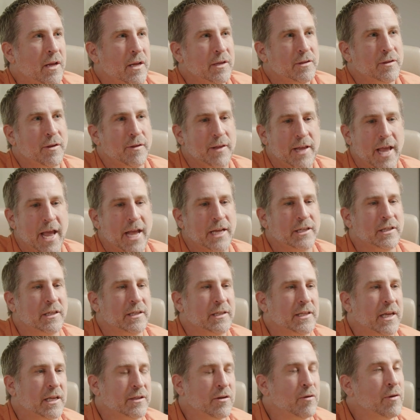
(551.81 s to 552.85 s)
So the agent
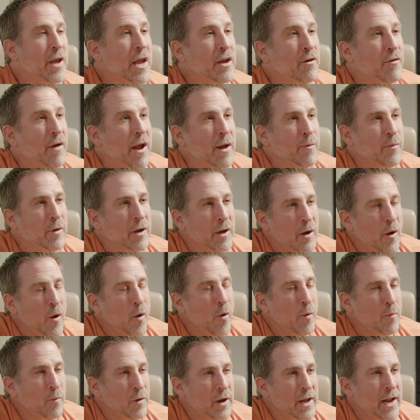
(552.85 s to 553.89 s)
says, okay, great. We're
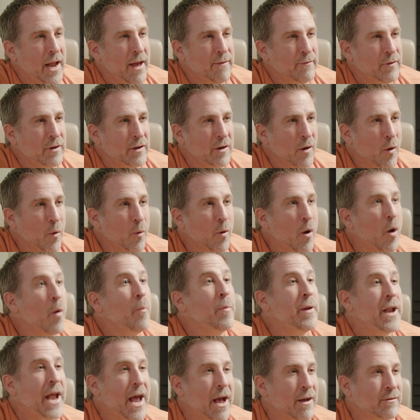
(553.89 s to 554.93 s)
gonna have an
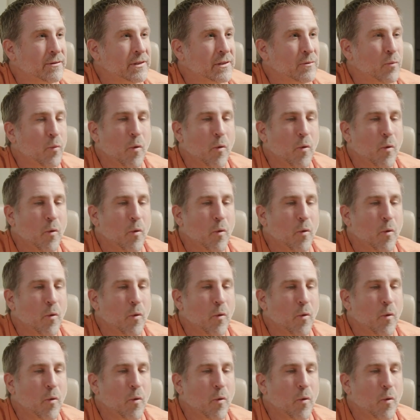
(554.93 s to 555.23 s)
open house,